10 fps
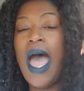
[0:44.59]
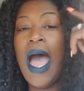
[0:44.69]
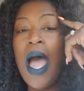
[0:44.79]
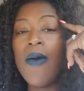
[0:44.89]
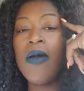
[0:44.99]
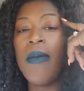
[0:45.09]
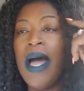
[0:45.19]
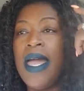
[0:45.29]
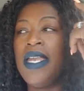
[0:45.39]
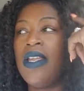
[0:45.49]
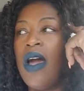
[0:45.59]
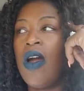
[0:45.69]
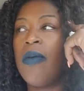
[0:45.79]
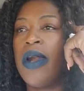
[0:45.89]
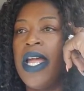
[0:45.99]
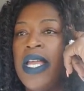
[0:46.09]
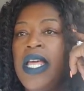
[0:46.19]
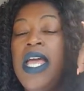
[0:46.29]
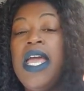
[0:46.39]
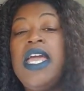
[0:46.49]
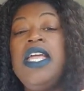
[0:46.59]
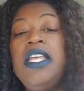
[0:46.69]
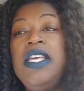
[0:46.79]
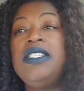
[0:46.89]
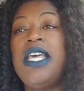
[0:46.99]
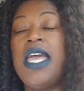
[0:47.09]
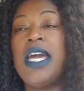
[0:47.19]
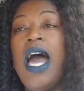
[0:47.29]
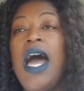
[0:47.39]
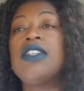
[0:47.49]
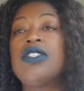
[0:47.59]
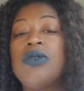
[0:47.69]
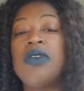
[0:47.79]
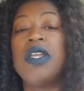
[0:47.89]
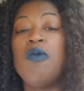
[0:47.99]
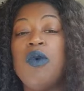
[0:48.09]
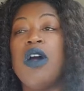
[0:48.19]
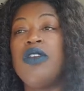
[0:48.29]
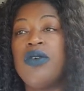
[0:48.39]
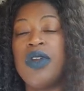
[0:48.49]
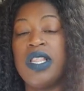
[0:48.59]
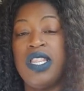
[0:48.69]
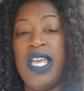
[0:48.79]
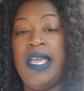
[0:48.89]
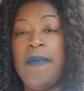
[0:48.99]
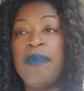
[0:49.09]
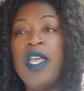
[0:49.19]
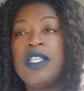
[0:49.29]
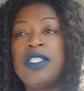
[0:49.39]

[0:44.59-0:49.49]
Our mind and our brain. It is a constant wondering thing.